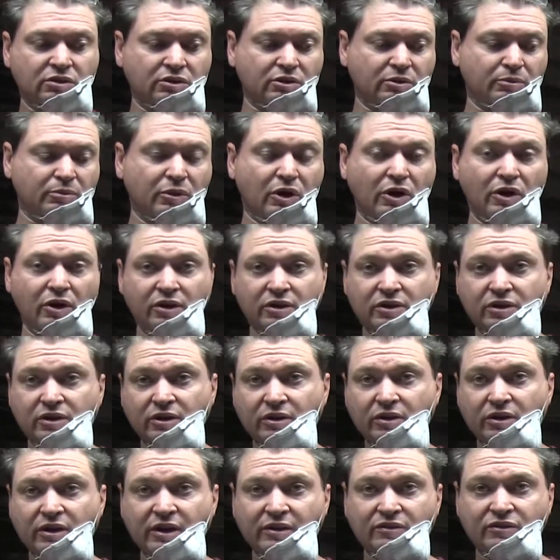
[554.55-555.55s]
marks
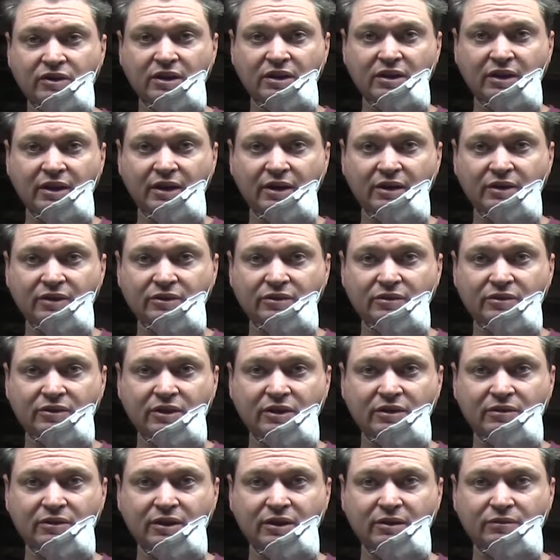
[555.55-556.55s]
that are left in there
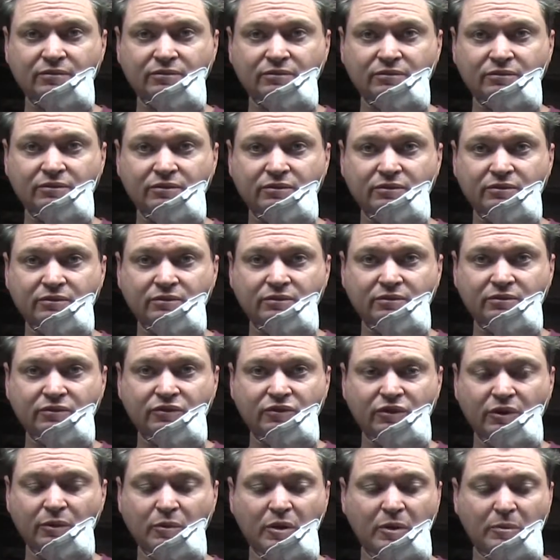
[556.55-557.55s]

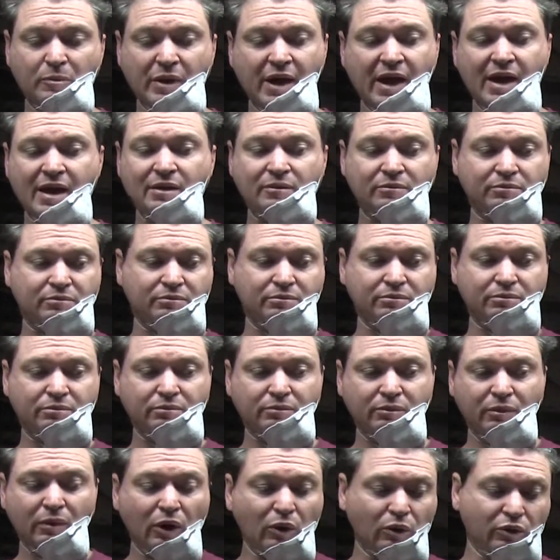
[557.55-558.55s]
from a bad
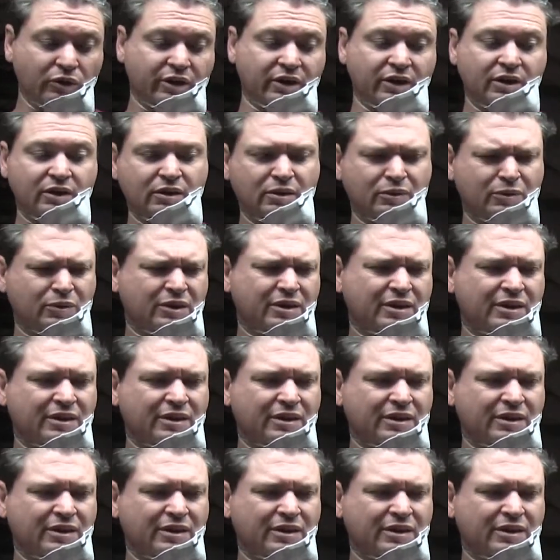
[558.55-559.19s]
molding.